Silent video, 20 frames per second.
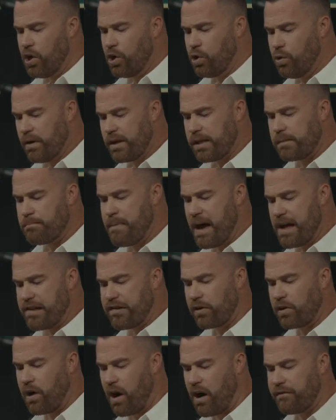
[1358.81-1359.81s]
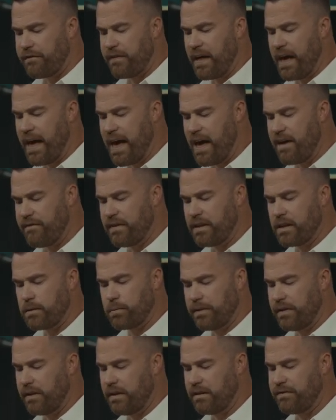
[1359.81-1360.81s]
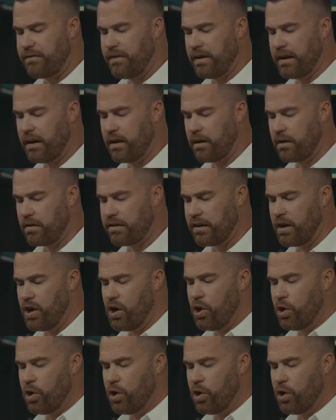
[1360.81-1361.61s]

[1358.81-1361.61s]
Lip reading: Who has measured off the heavens with his fingers?